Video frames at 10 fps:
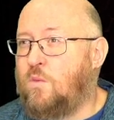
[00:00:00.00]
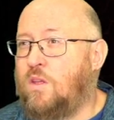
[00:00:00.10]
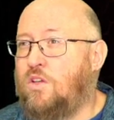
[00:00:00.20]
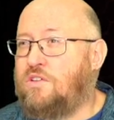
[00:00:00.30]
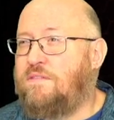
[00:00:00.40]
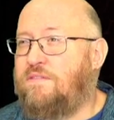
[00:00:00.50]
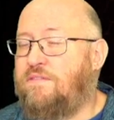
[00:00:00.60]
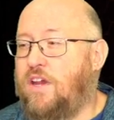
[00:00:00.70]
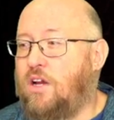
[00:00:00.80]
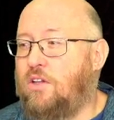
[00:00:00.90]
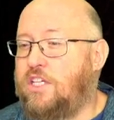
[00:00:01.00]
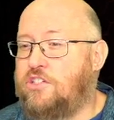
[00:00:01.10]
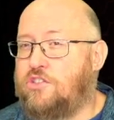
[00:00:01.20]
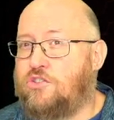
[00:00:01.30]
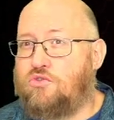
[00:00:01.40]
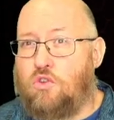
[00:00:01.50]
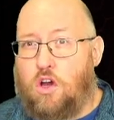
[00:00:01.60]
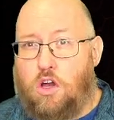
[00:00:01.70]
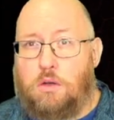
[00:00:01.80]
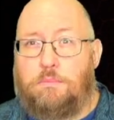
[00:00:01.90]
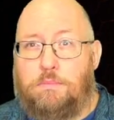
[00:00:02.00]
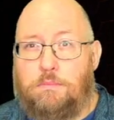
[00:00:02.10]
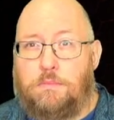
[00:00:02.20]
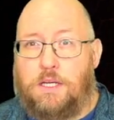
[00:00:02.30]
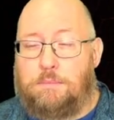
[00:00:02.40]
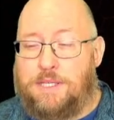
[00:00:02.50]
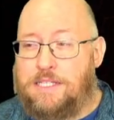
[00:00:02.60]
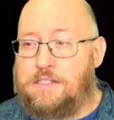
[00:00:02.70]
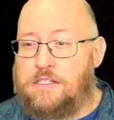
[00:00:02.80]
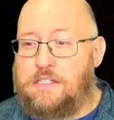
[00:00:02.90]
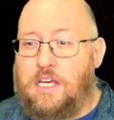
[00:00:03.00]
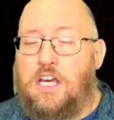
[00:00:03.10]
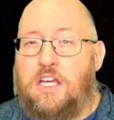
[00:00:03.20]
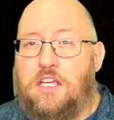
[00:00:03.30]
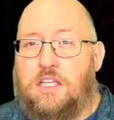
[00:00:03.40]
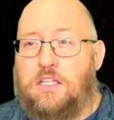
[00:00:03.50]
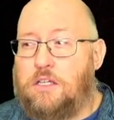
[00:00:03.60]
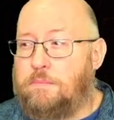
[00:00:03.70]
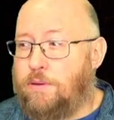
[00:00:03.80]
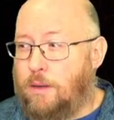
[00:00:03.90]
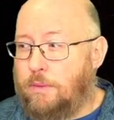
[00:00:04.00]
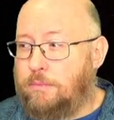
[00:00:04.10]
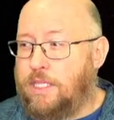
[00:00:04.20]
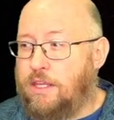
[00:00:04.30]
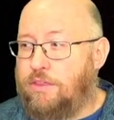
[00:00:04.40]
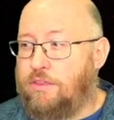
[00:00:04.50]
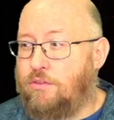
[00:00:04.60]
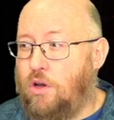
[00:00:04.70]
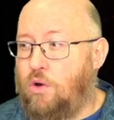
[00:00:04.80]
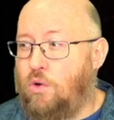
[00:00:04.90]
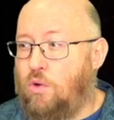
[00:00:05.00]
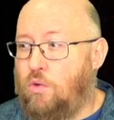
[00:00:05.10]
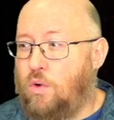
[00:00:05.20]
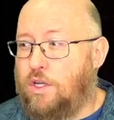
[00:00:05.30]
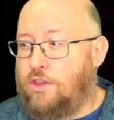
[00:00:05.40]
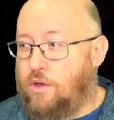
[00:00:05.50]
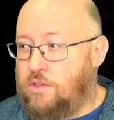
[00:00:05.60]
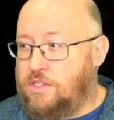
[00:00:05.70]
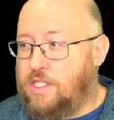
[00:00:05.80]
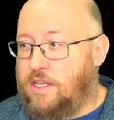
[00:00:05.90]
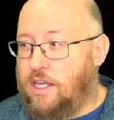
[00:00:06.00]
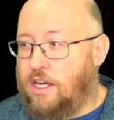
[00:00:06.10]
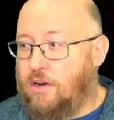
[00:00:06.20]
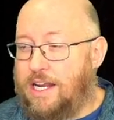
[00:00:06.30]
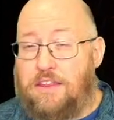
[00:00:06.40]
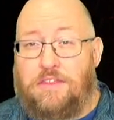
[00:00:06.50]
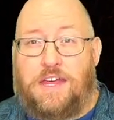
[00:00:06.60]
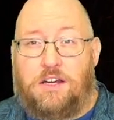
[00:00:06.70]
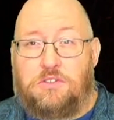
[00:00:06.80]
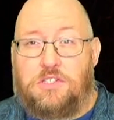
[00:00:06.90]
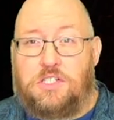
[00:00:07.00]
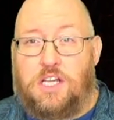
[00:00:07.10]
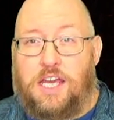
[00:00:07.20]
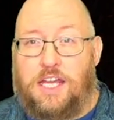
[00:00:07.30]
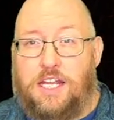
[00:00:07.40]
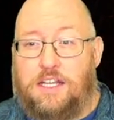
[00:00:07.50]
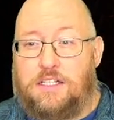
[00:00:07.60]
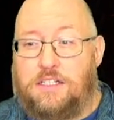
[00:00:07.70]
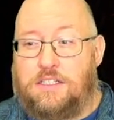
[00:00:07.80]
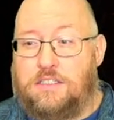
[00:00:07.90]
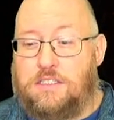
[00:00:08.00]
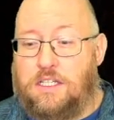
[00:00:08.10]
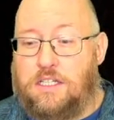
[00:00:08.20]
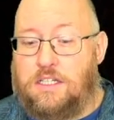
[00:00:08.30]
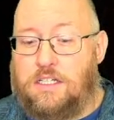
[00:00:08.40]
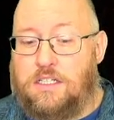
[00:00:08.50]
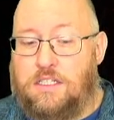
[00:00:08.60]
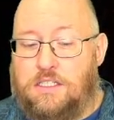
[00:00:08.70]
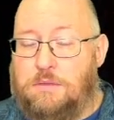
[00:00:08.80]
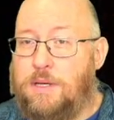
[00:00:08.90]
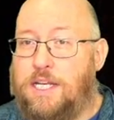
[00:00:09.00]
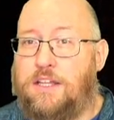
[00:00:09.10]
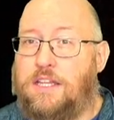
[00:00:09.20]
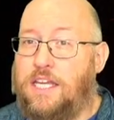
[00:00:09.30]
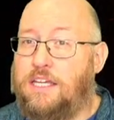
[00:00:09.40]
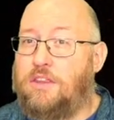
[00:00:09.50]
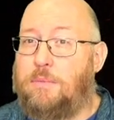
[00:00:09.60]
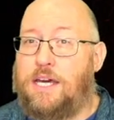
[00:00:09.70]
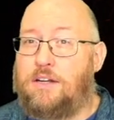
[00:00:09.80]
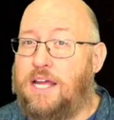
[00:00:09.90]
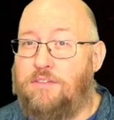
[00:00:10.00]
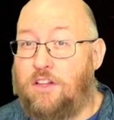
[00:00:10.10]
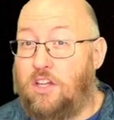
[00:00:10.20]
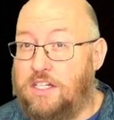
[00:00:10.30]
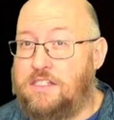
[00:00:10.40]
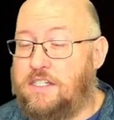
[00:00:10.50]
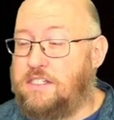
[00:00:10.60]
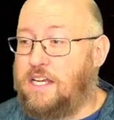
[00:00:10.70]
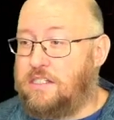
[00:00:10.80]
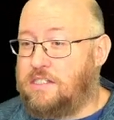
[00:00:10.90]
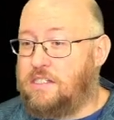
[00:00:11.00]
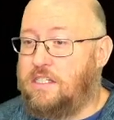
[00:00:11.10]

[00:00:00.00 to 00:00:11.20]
those are fairly strong pieces. You could probably throw one of those in there at 1,000 and, depending on the length of the pattern, have a lot of success.